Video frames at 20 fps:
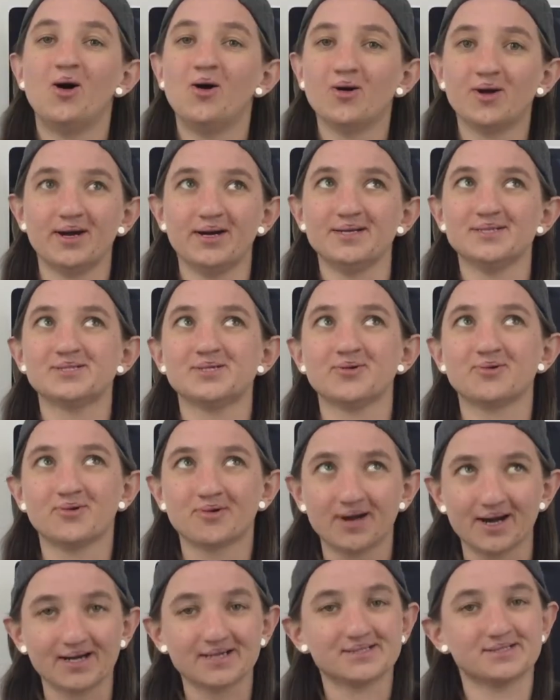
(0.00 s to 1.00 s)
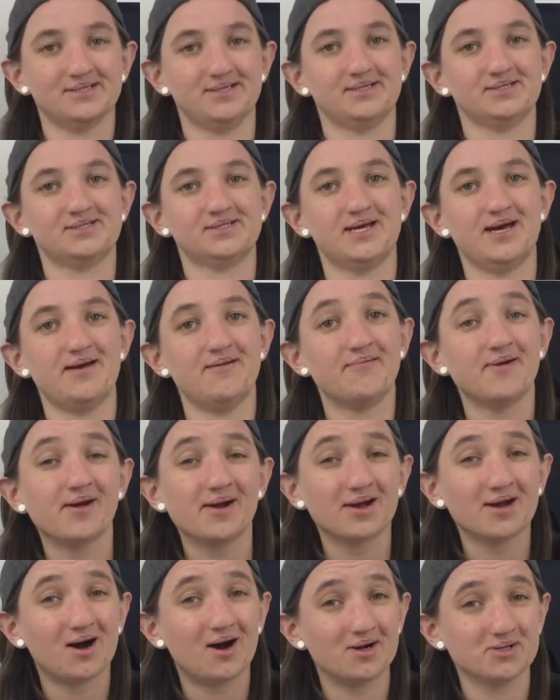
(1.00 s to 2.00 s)
Okay, so Craigslist, a
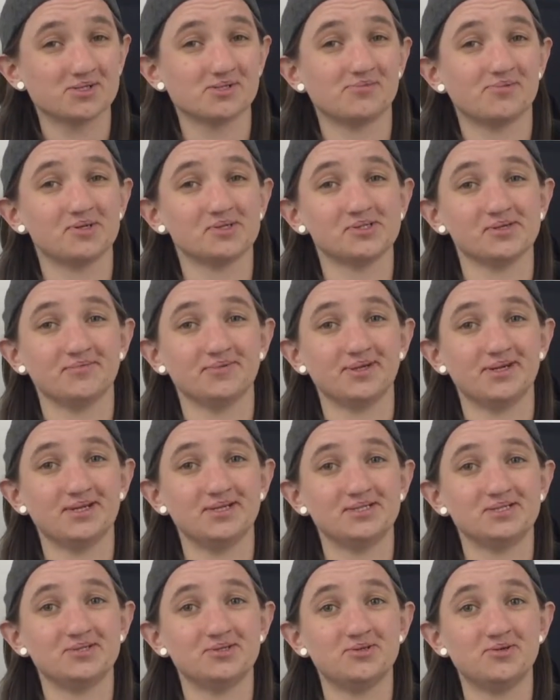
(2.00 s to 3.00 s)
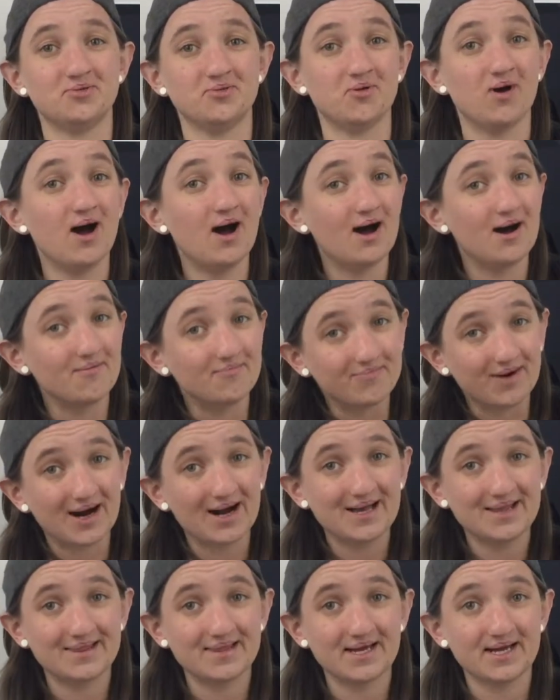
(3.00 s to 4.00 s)
very controversial place to
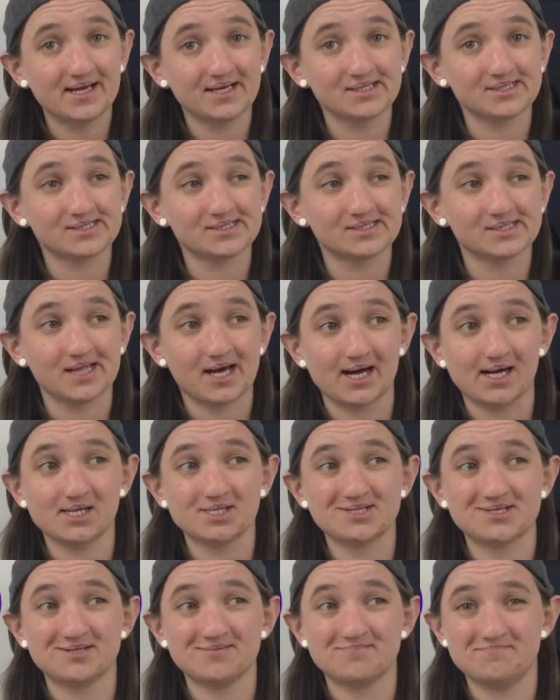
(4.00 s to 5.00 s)
buy things slash